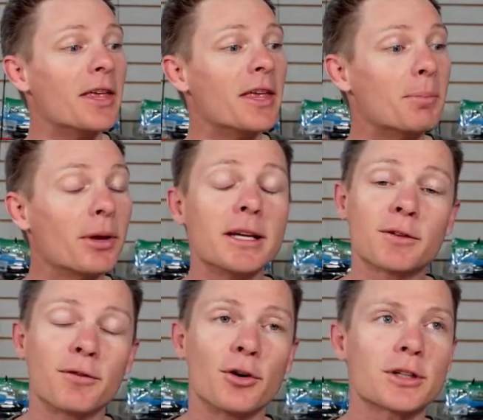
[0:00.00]
They
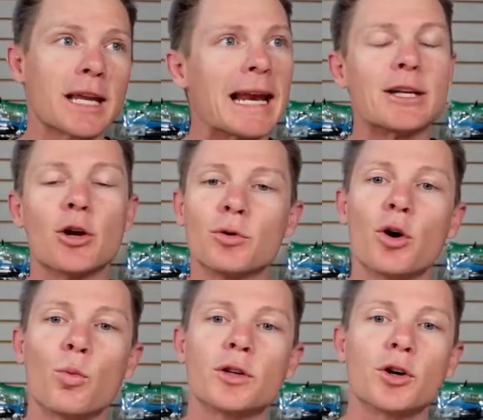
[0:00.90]
placed first, and I
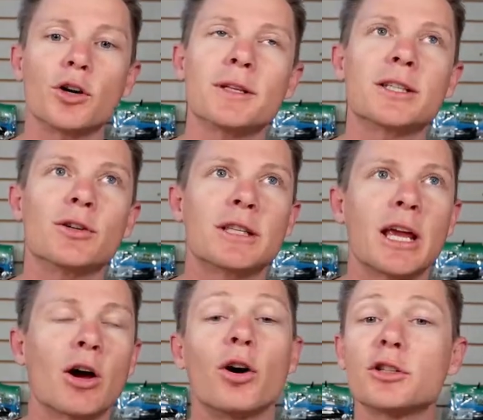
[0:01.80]
don't know what tournament
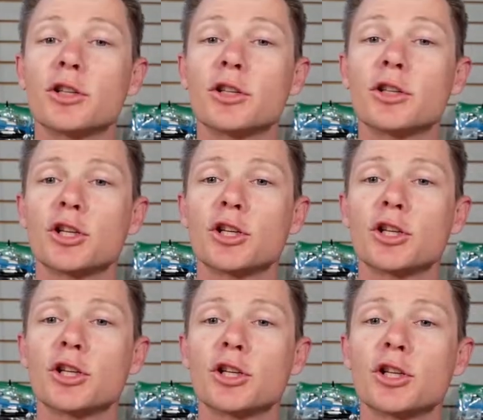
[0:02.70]
series they are. It's a
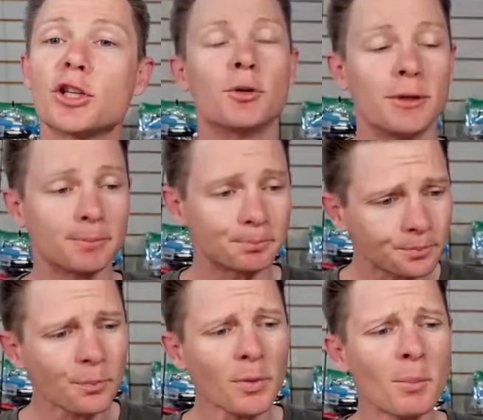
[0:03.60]
smaller tournament.
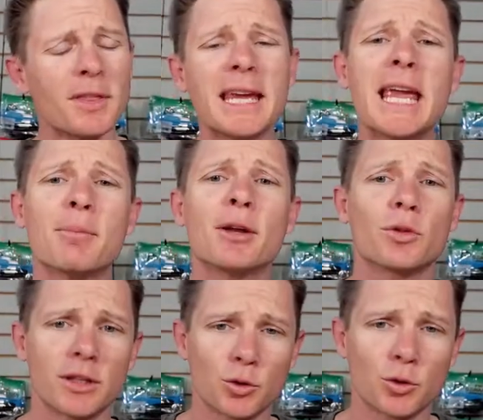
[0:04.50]
But they
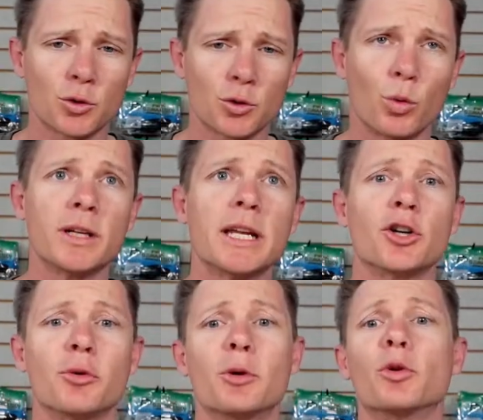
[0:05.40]
came in with this one-day
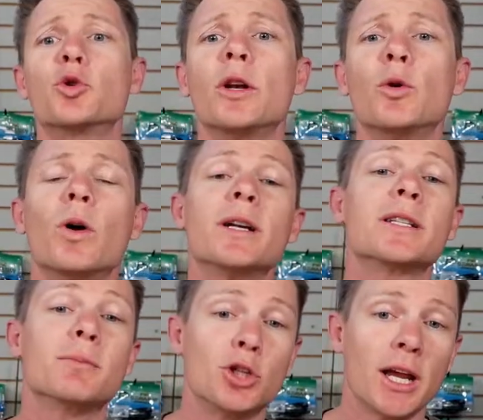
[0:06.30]
tournament, 21
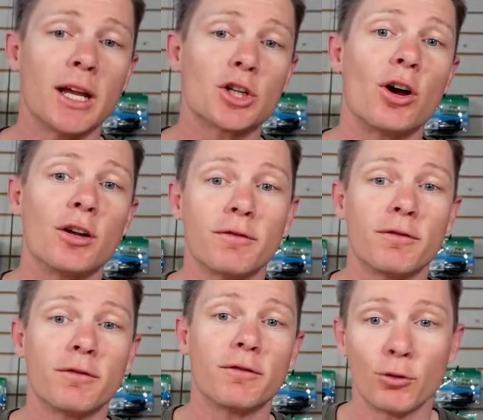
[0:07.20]
and some change
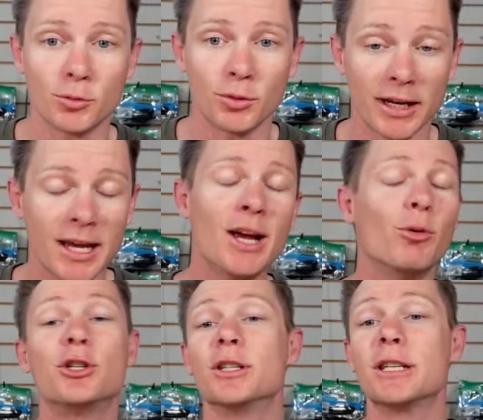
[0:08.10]
on Folsom Lake,
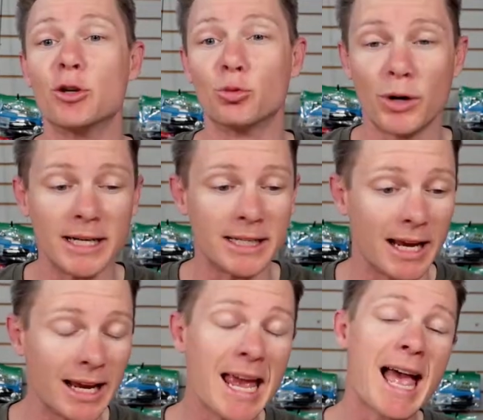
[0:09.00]
which is a
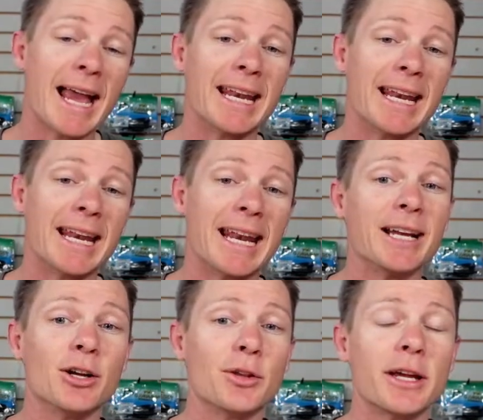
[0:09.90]
great day. And I
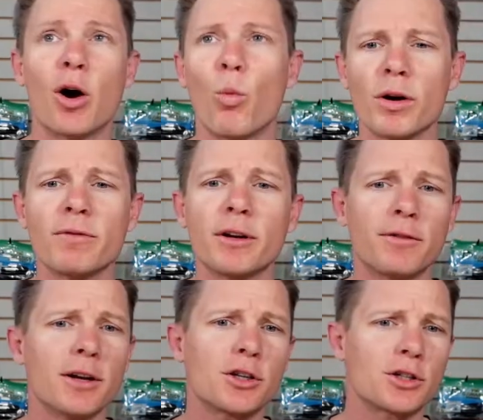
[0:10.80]
know they got one of
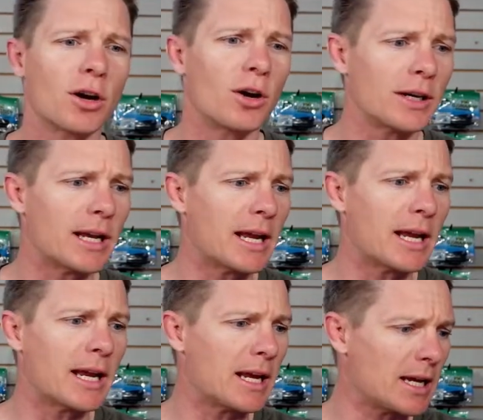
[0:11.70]
their fish on
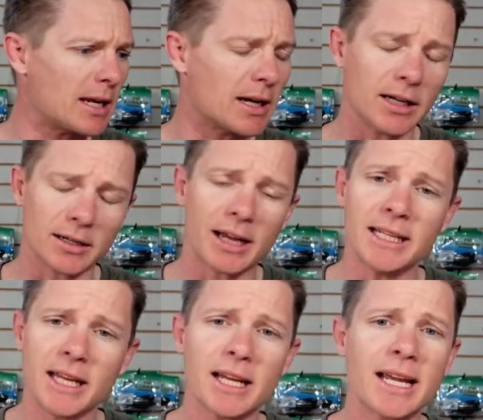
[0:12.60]
a
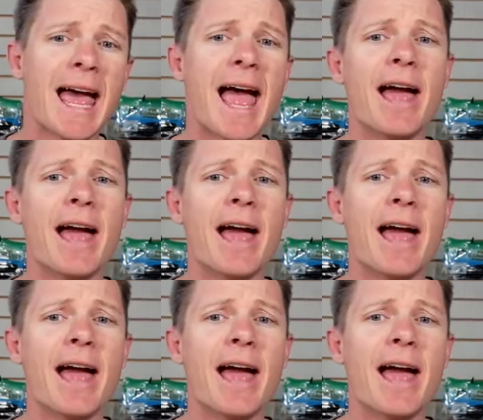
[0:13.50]
high-tech.